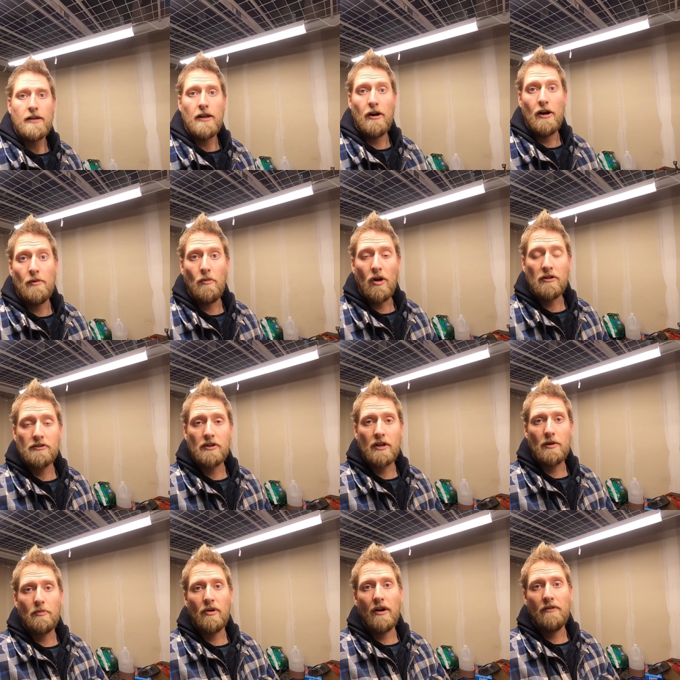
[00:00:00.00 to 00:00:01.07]
now I'm also
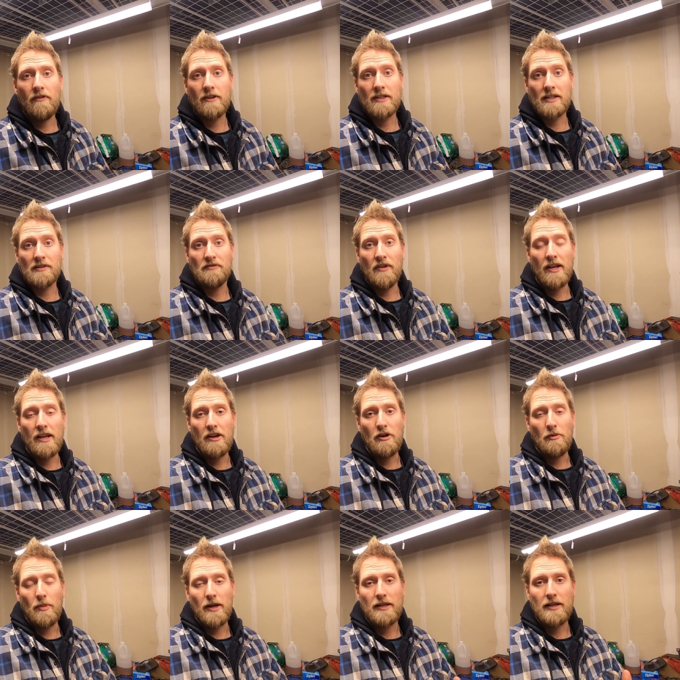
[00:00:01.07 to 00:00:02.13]
gonna preface this
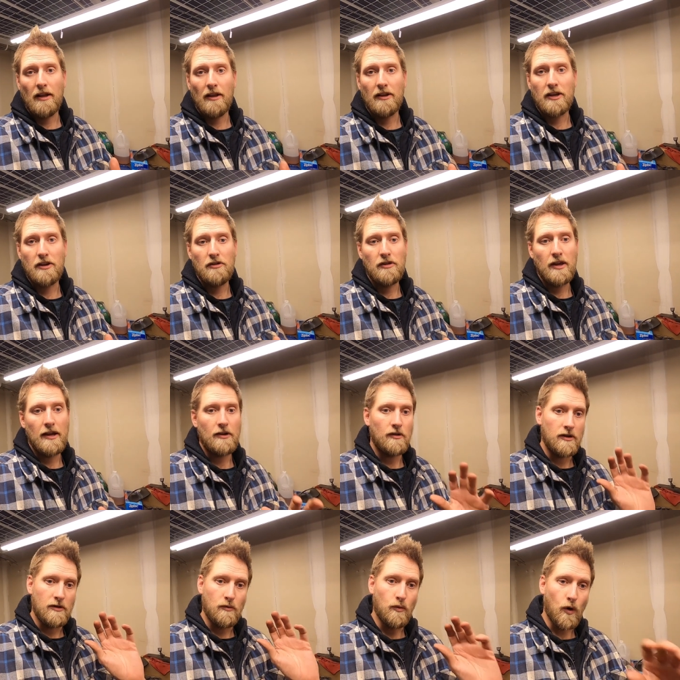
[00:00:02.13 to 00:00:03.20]
video by telling you that
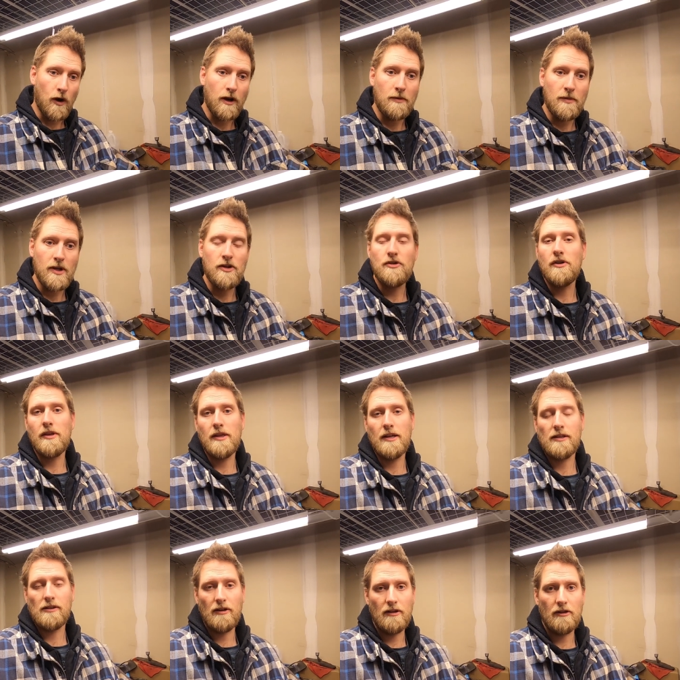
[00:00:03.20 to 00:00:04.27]
we're gonna be doing
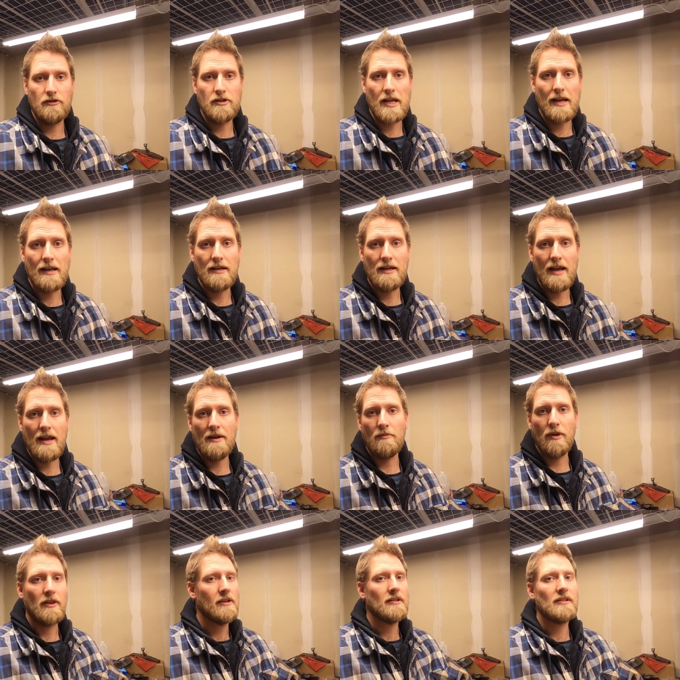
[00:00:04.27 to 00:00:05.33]
this on Lieutenant
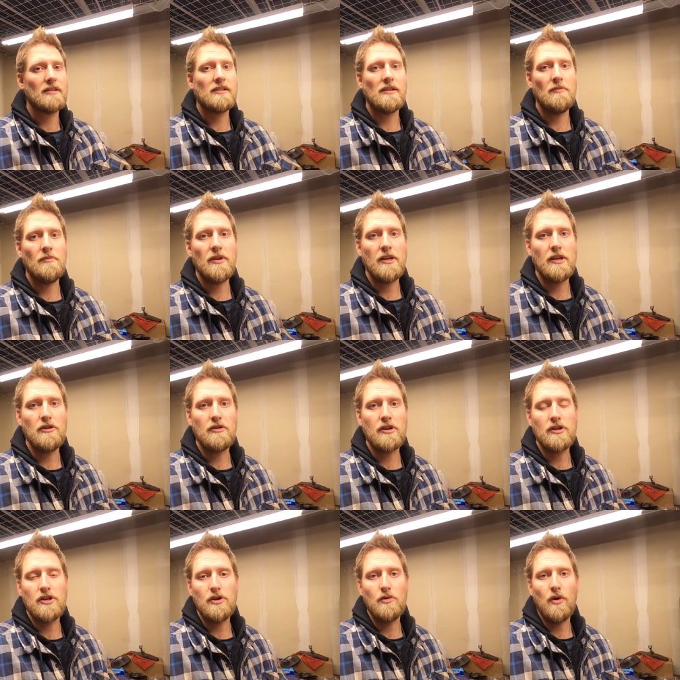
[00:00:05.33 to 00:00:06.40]
Dan, but this is something you
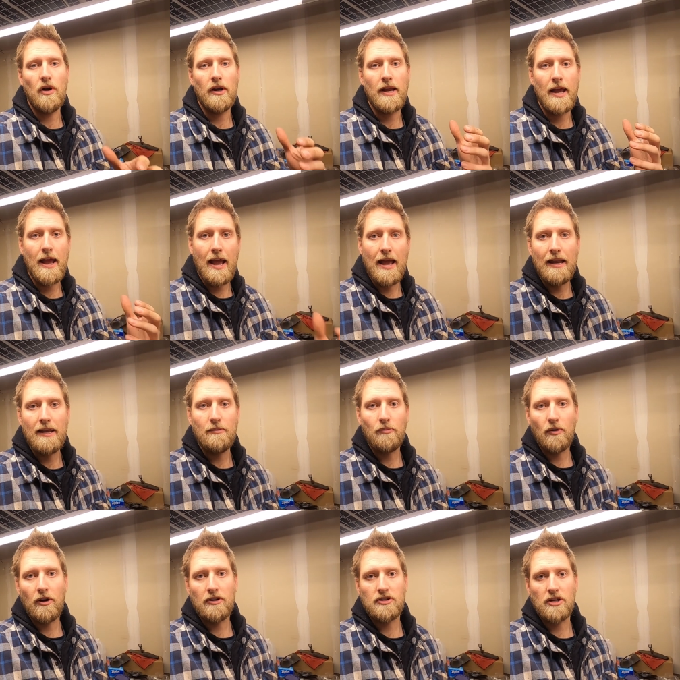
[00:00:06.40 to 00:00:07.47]
can do on any
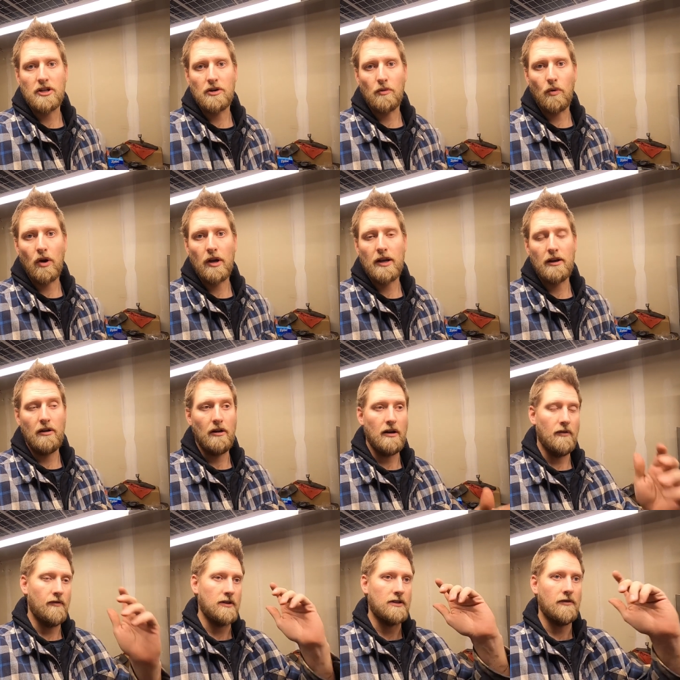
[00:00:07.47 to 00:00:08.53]
project you're working
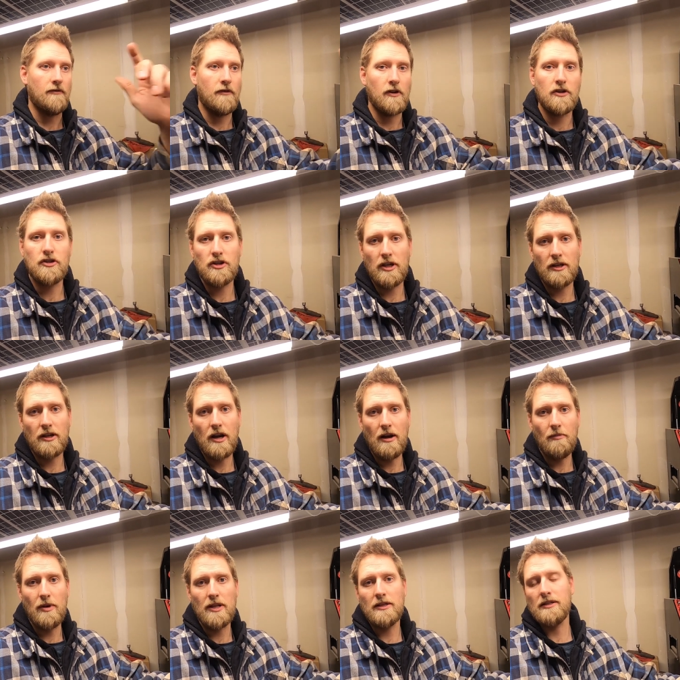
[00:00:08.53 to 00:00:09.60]
on. If it's a first gen
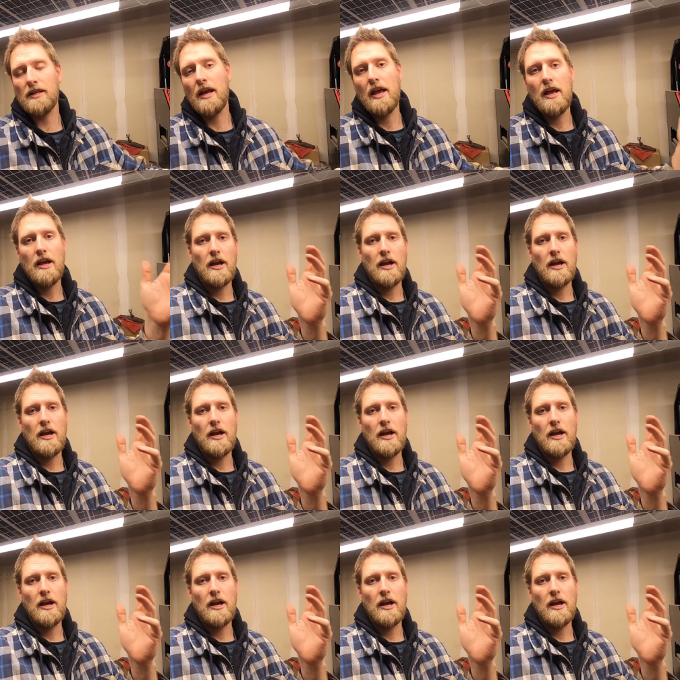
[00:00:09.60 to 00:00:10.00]
Cummins,